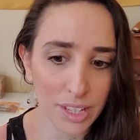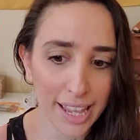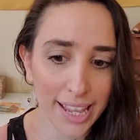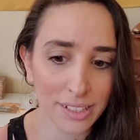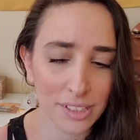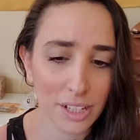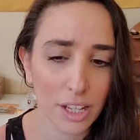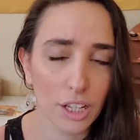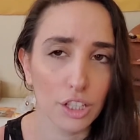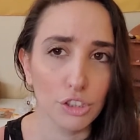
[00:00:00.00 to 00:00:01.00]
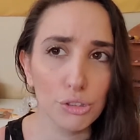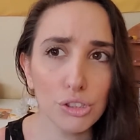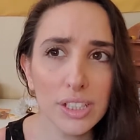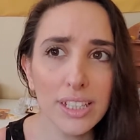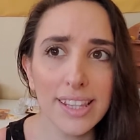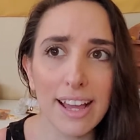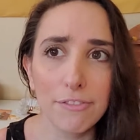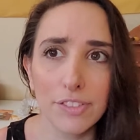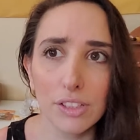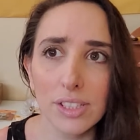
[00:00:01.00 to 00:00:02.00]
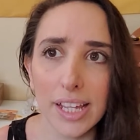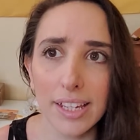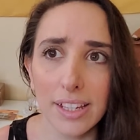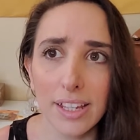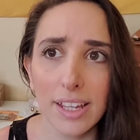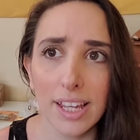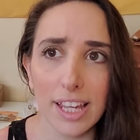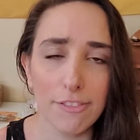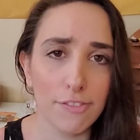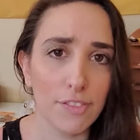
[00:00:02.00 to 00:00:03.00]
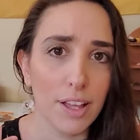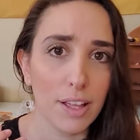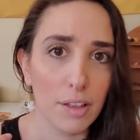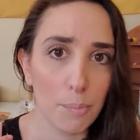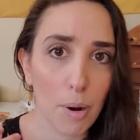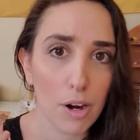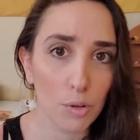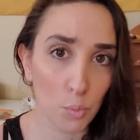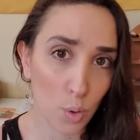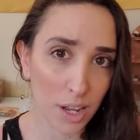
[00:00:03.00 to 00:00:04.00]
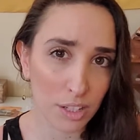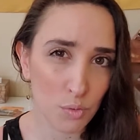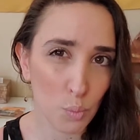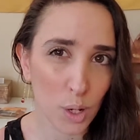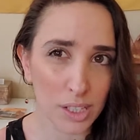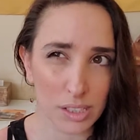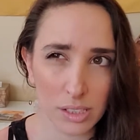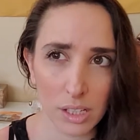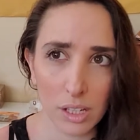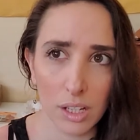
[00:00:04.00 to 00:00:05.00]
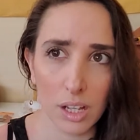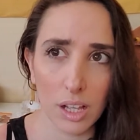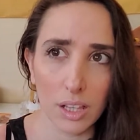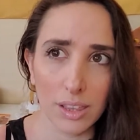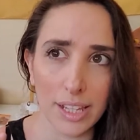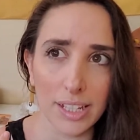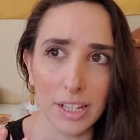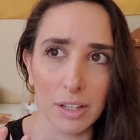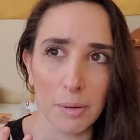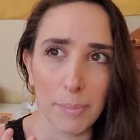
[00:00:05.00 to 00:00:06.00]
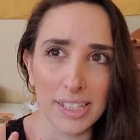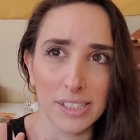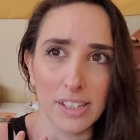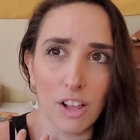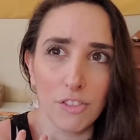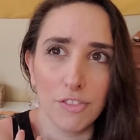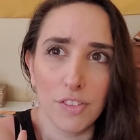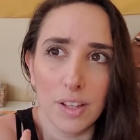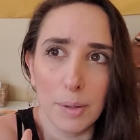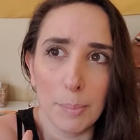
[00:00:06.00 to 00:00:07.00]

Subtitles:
And usually that feels like if part 1 was letting myself